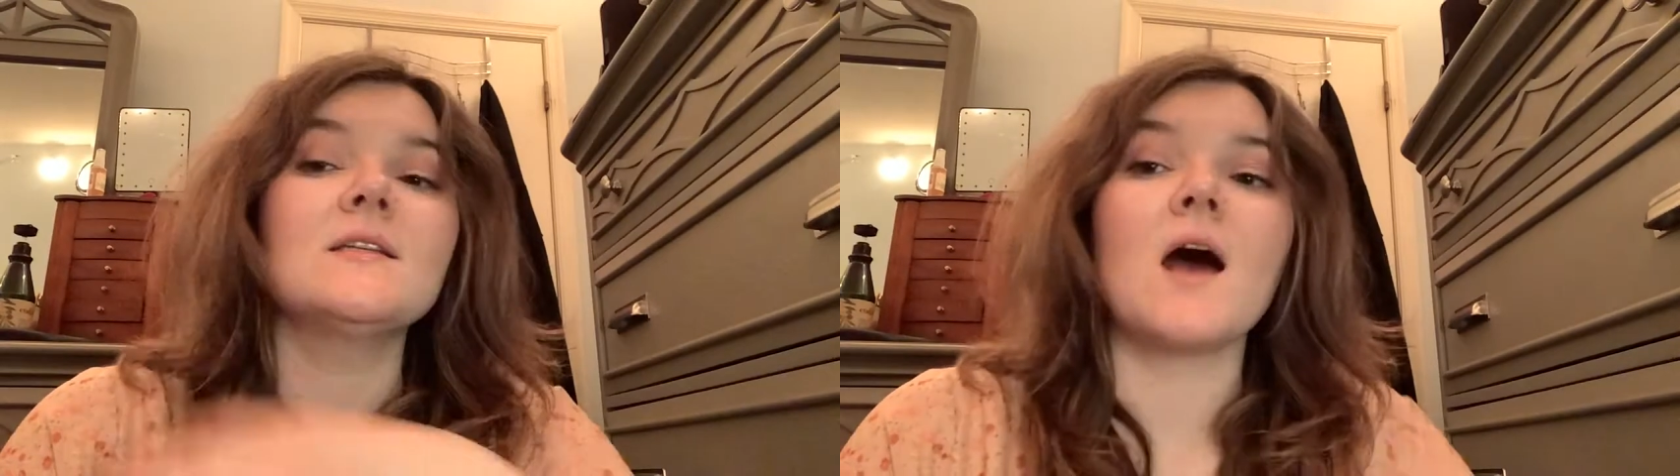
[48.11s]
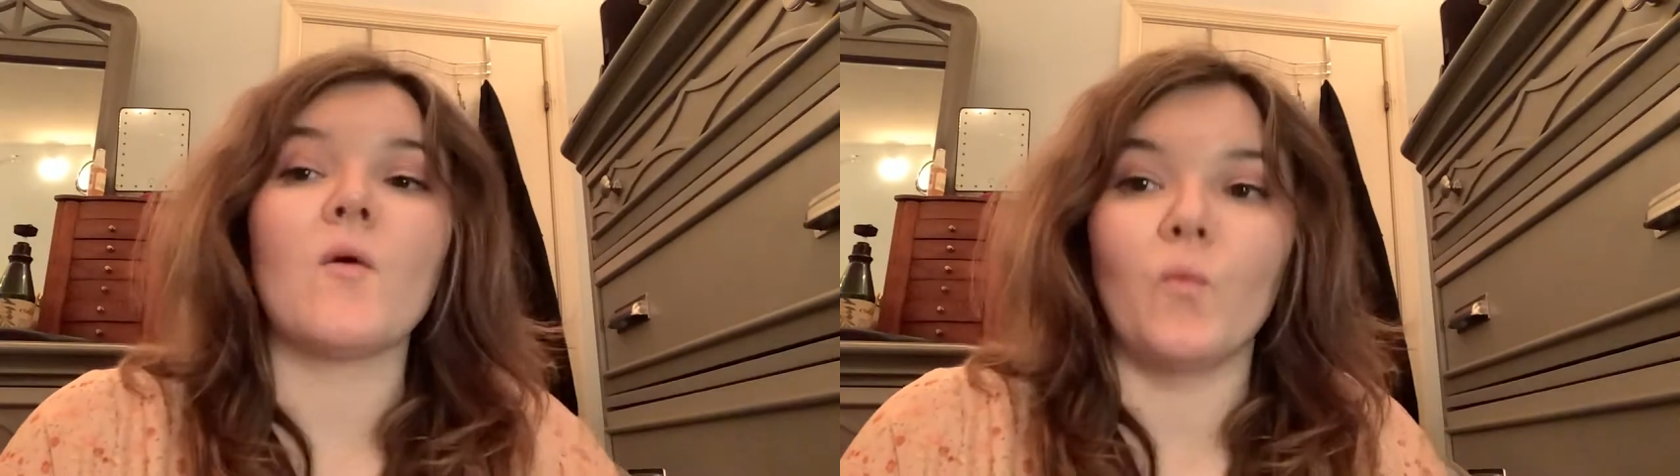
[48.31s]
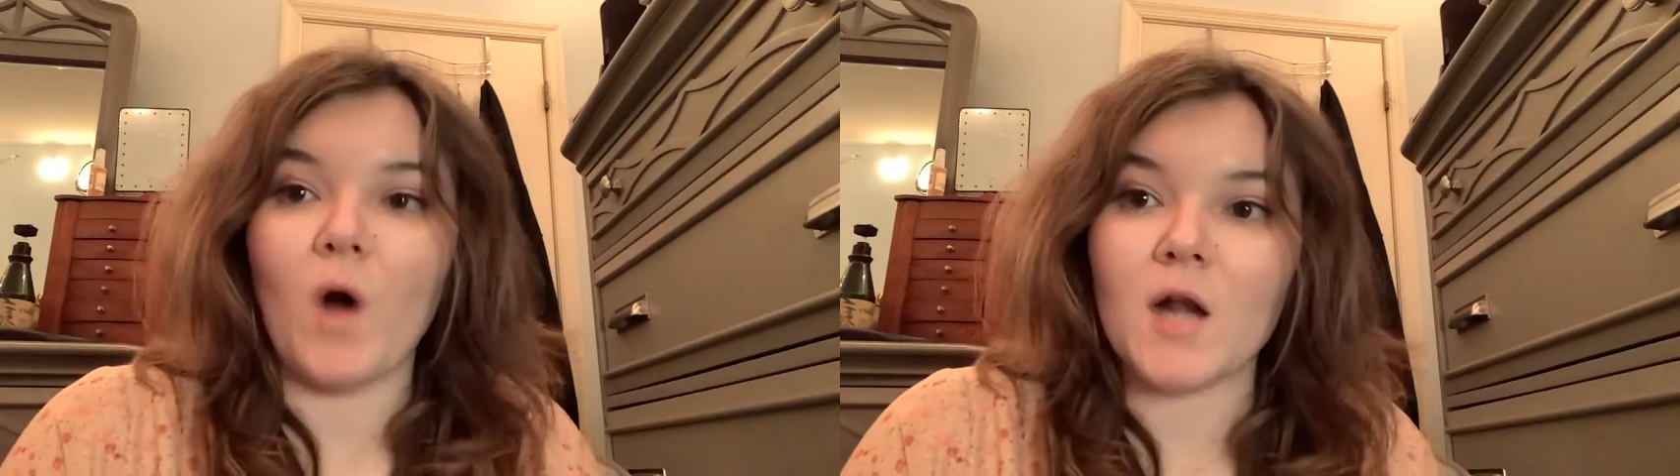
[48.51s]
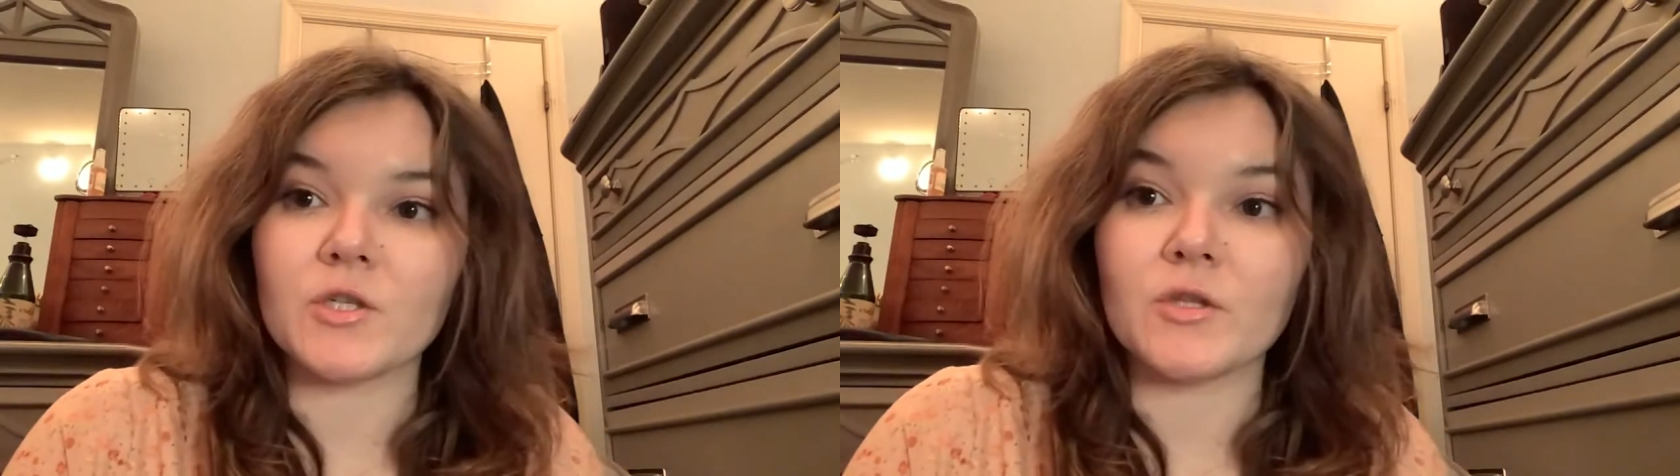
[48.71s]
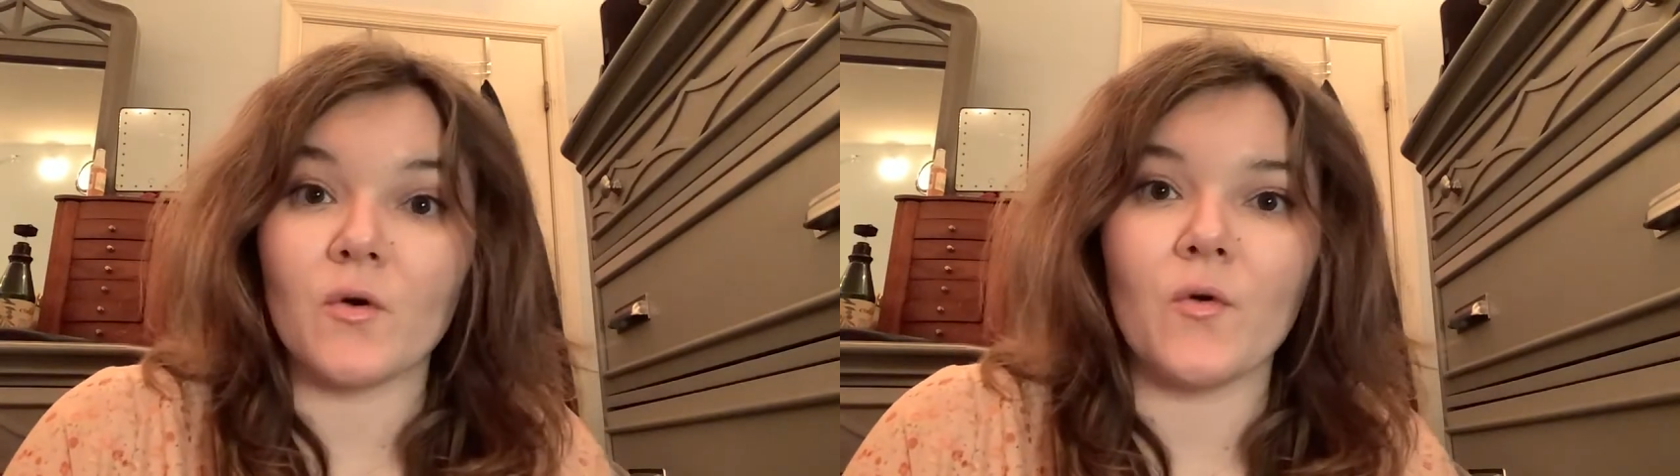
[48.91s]
not
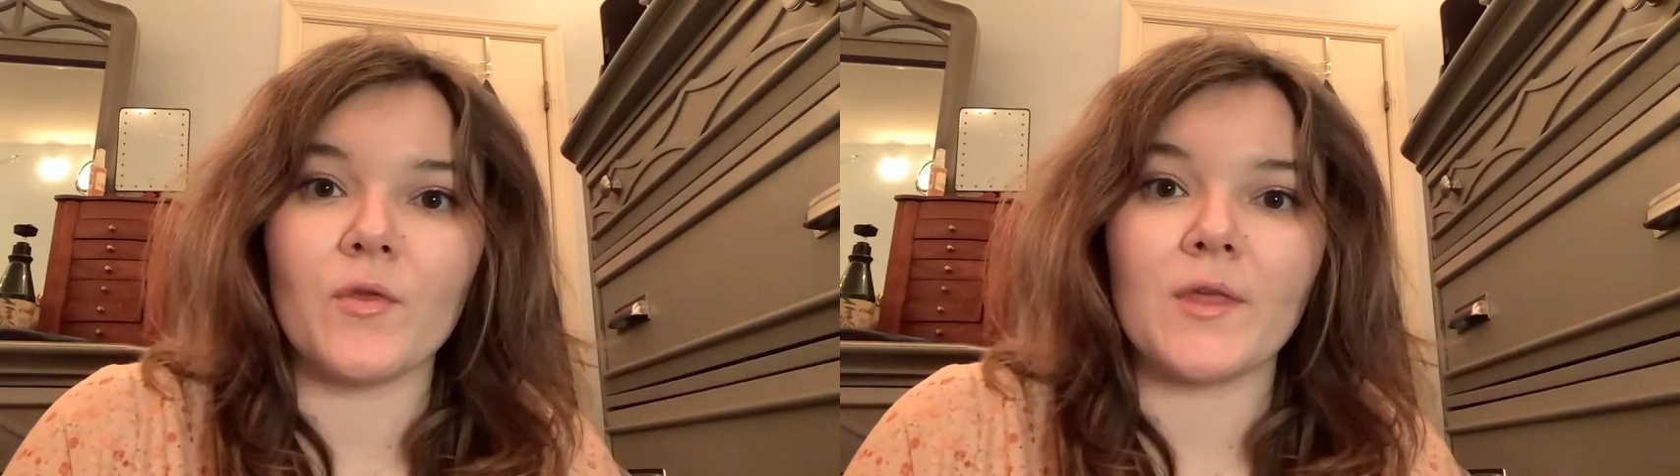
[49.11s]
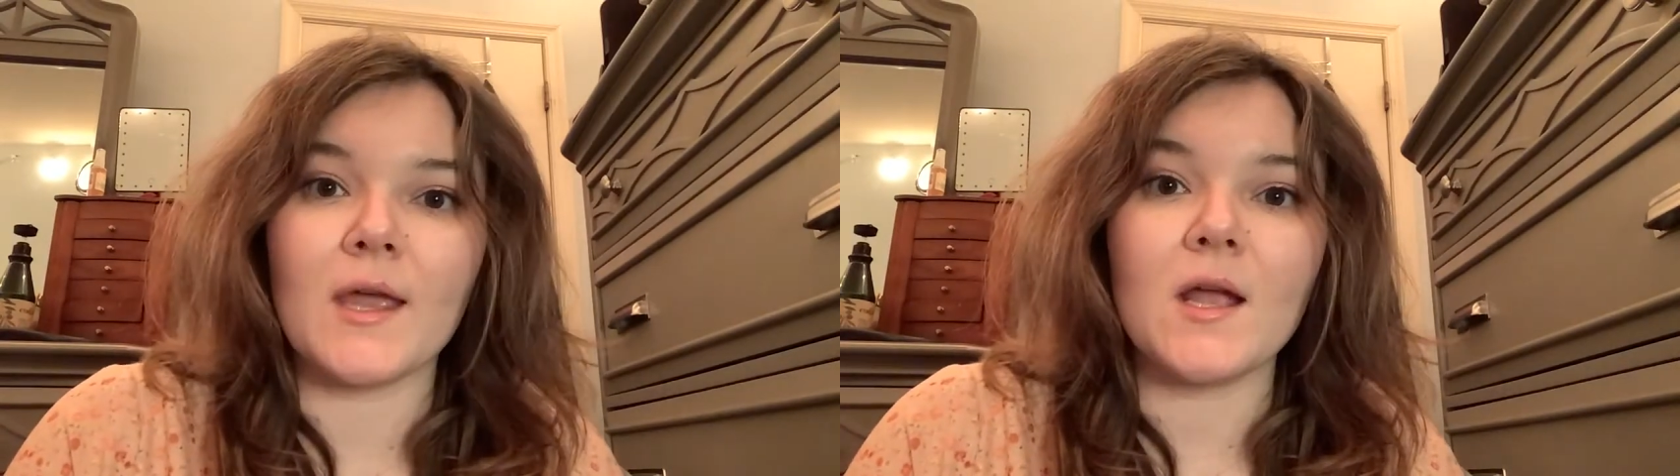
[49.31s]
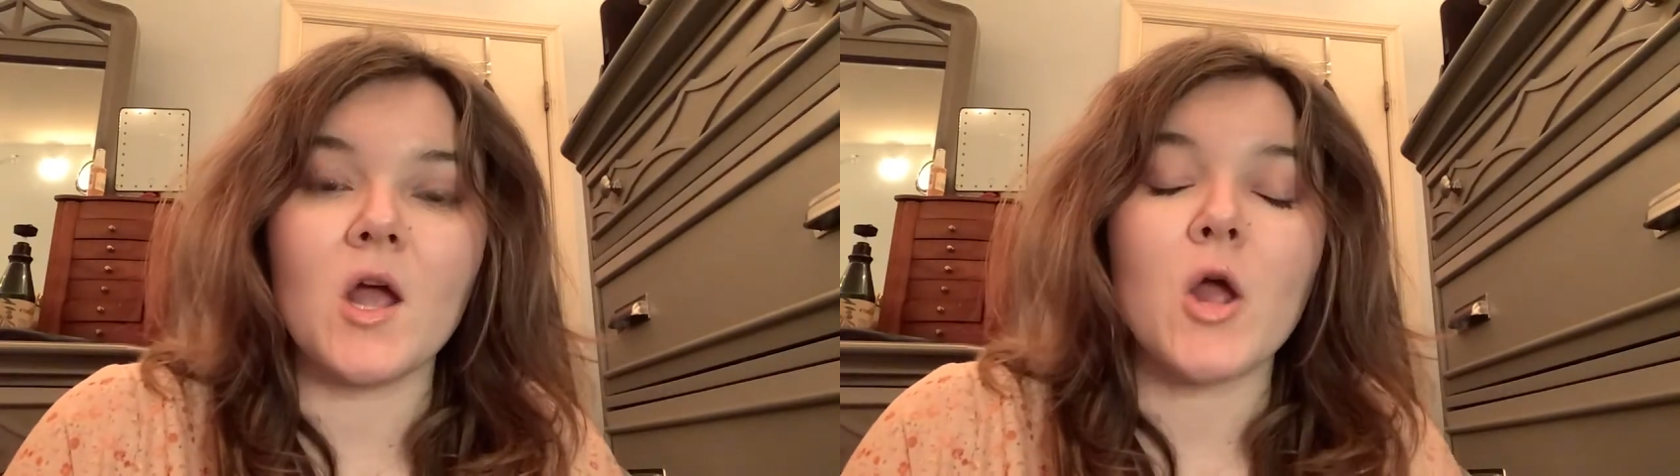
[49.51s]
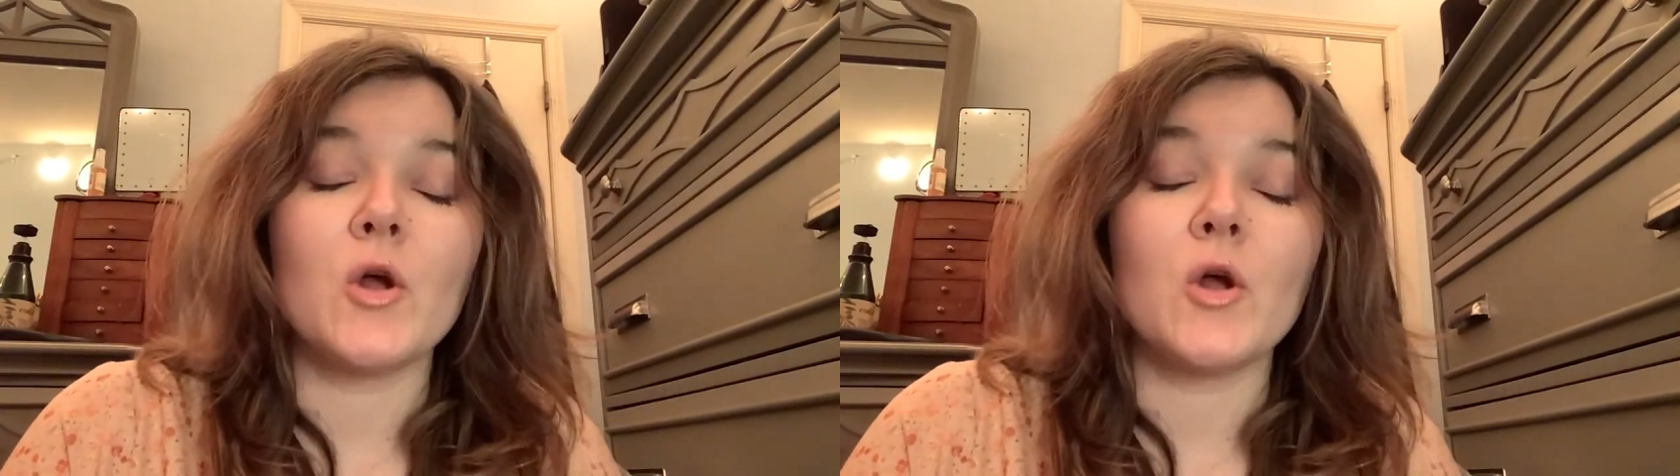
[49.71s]
watch the whole thing,